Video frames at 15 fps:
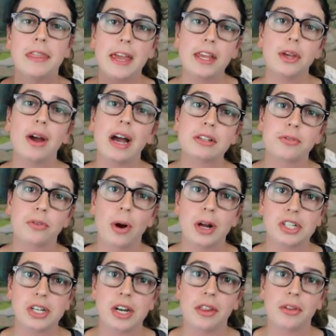Thank you guys for
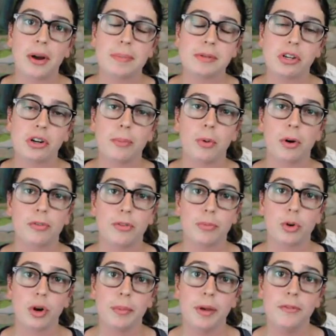watching another episode of Bored from
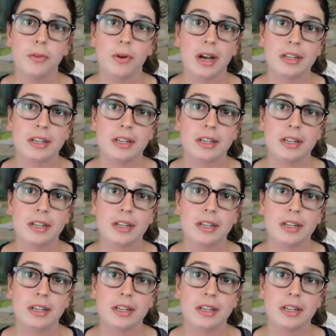Dorm. If you